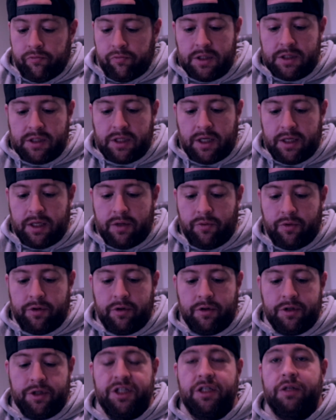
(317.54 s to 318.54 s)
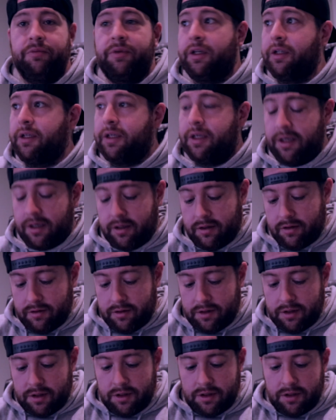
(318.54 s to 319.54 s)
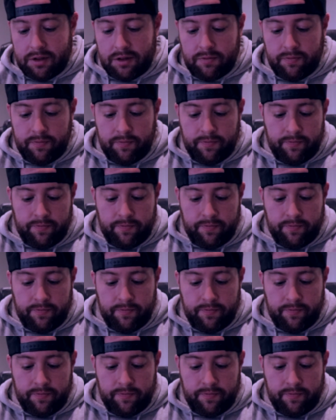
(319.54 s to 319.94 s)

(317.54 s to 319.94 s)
Sign in with your Gmail accounts.